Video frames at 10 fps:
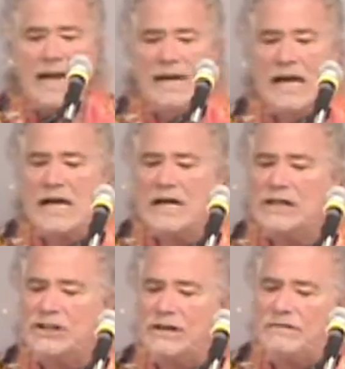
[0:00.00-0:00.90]
And
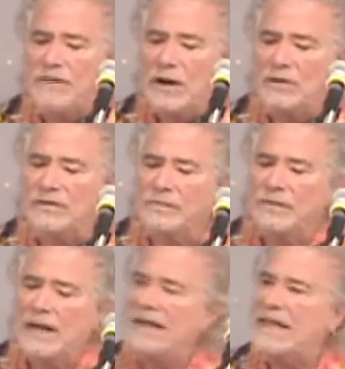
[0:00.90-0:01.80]
she felt
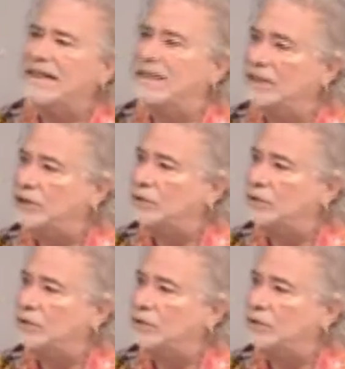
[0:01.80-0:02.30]
that